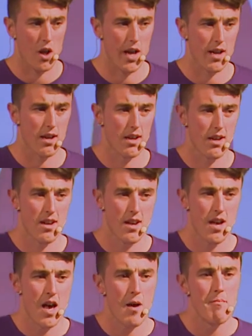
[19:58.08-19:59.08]
like?
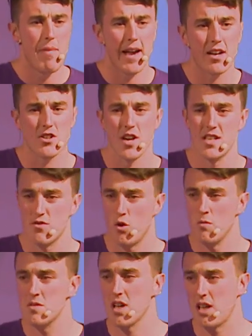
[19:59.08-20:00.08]
Banqer
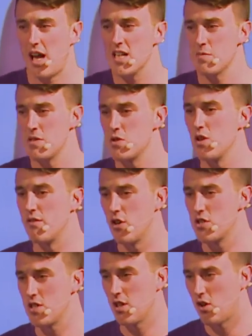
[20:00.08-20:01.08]
transforms the classroom into a
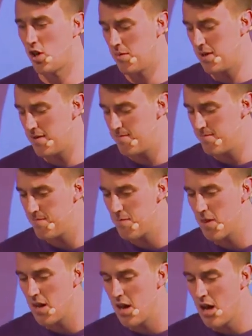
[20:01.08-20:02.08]
virtual economy.
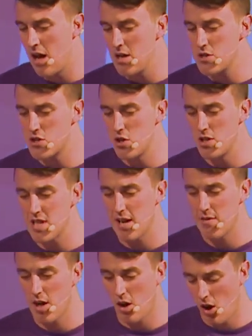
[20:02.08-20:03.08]
Students have their